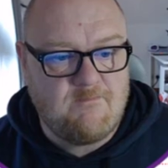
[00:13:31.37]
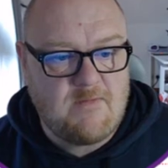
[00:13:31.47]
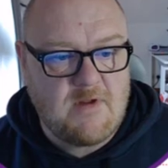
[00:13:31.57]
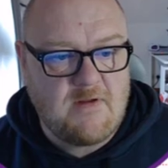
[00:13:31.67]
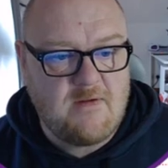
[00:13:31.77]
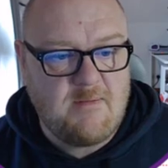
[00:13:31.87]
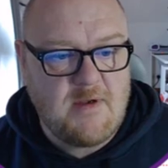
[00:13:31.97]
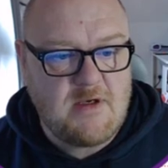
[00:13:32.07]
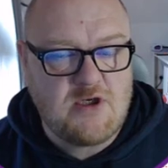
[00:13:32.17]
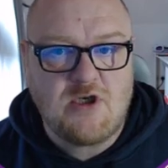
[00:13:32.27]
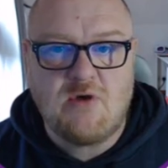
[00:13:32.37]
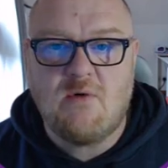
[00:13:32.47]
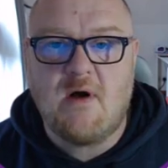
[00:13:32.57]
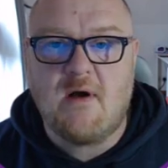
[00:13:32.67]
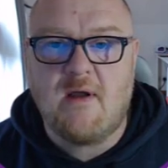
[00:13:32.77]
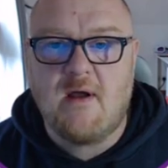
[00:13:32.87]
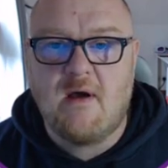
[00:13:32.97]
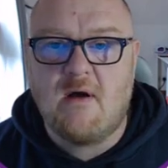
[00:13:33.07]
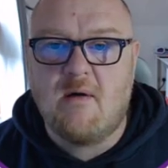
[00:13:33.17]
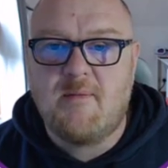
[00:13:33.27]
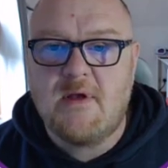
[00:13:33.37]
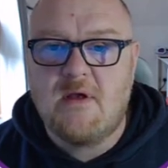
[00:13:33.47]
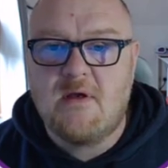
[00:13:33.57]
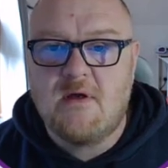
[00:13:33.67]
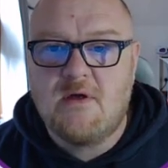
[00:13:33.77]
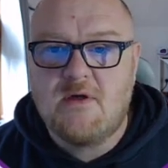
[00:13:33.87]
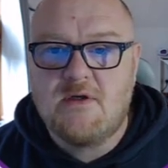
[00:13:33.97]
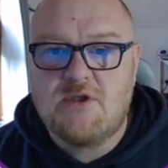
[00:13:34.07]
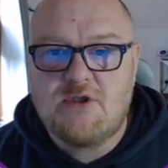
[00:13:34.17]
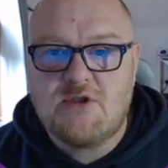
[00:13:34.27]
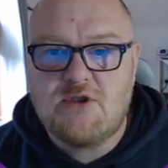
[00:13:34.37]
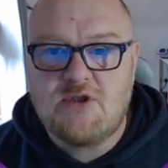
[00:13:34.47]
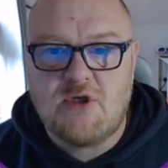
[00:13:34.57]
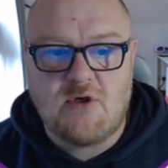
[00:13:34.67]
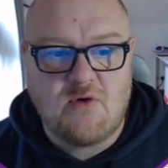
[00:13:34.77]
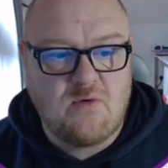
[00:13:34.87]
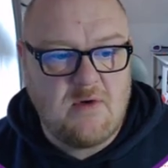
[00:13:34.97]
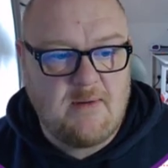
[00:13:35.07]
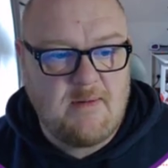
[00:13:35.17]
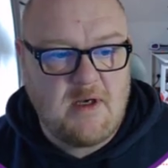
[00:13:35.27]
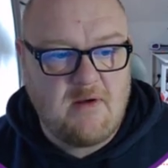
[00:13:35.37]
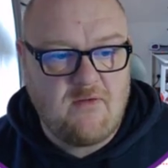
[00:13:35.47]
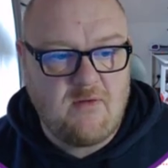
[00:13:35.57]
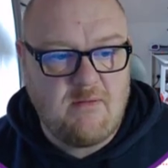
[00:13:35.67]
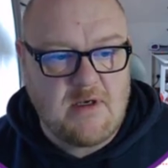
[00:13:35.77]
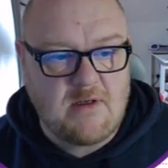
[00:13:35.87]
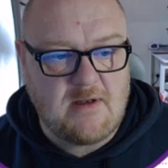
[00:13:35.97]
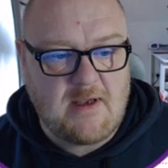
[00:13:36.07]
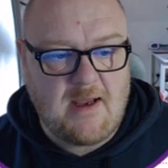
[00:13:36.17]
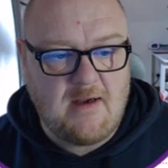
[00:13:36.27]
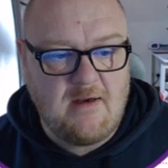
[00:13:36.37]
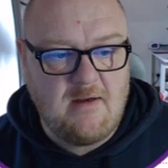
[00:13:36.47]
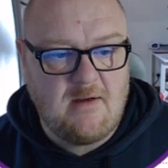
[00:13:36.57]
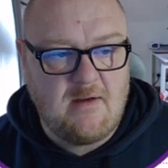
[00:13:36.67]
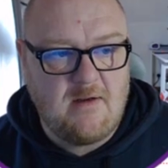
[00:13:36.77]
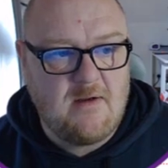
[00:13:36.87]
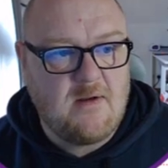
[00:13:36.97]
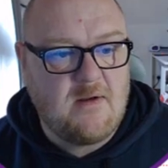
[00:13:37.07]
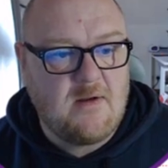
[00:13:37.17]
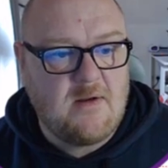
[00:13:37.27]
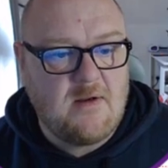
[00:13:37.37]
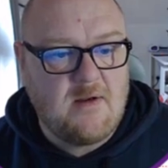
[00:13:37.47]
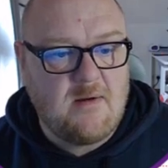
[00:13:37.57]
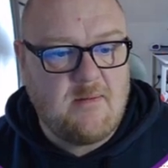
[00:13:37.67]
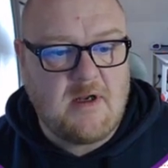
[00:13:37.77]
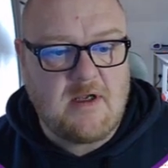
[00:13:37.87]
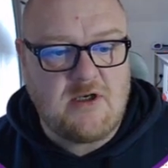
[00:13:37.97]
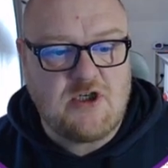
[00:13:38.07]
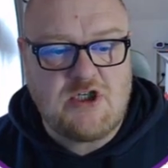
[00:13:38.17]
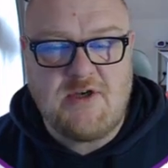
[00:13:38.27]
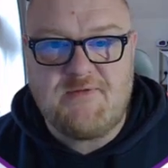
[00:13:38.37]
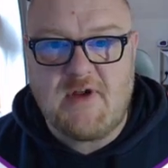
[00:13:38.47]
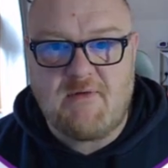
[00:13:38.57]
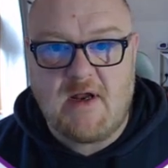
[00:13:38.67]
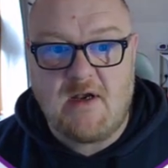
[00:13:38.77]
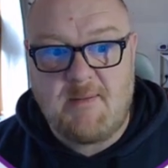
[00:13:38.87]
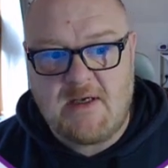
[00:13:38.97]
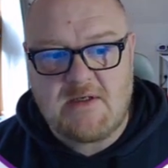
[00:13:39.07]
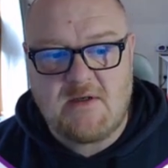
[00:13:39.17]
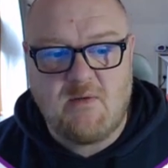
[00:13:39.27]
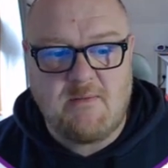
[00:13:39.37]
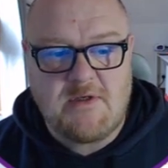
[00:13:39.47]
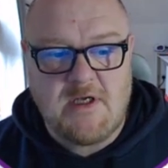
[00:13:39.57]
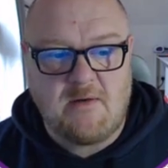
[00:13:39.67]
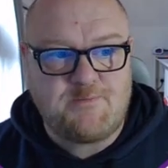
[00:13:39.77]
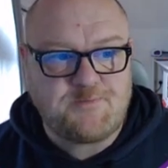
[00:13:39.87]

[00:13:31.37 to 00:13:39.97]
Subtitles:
That's a bit too high up. So I'm going to go for middle again, but I can just shift it around a bit when I'm done.